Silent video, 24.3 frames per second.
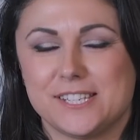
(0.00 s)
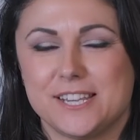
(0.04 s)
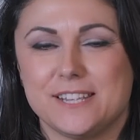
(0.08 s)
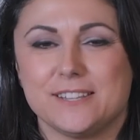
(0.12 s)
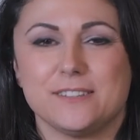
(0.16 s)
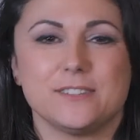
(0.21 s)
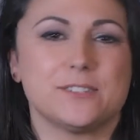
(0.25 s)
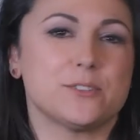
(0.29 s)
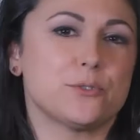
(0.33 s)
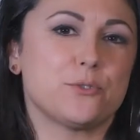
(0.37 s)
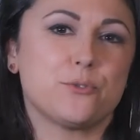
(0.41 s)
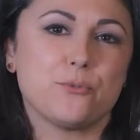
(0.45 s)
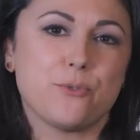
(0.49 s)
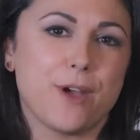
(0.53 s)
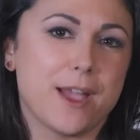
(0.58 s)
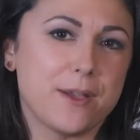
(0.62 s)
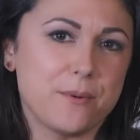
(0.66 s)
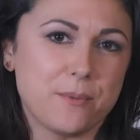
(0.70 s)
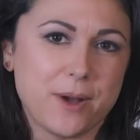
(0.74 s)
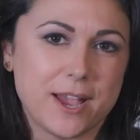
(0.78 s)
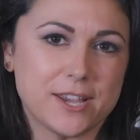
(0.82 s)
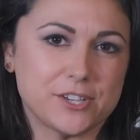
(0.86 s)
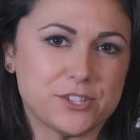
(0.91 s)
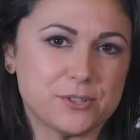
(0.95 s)
It's a great
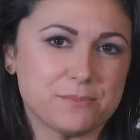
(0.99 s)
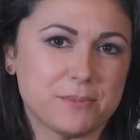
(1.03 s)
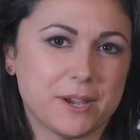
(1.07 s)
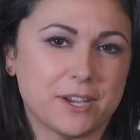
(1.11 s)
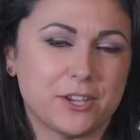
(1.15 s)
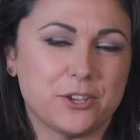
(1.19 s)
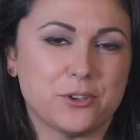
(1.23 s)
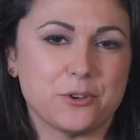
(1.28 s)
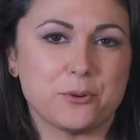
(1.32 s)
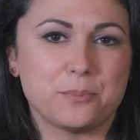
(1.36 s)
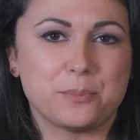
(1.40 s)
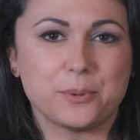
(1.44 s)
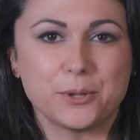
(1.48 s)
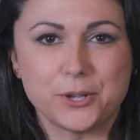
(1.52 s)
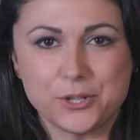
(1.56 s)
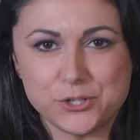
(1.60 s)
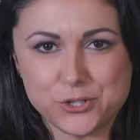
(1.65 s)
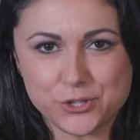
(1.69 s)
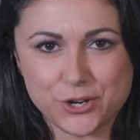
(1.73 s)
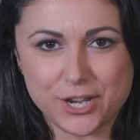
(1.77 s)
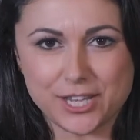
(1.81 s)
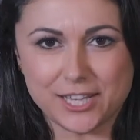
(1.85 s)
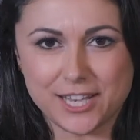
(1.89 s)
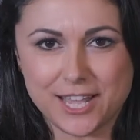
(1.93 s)
way to make your blow
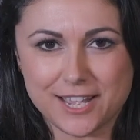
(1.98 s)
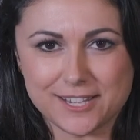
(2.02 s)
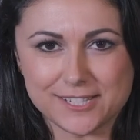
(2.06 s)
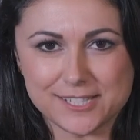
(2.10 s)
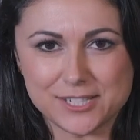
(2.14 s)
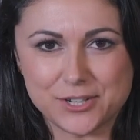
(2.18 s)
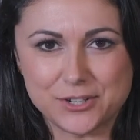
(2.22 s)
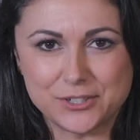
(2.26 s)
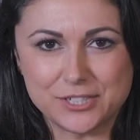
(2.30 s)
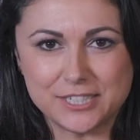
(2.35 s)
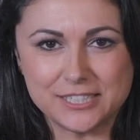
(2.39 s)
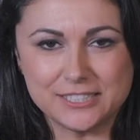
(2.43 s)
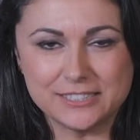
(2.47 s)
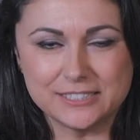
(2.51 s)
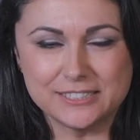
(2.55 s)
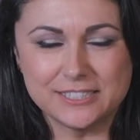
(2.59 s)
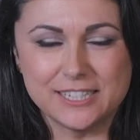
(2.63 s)
dry last longer,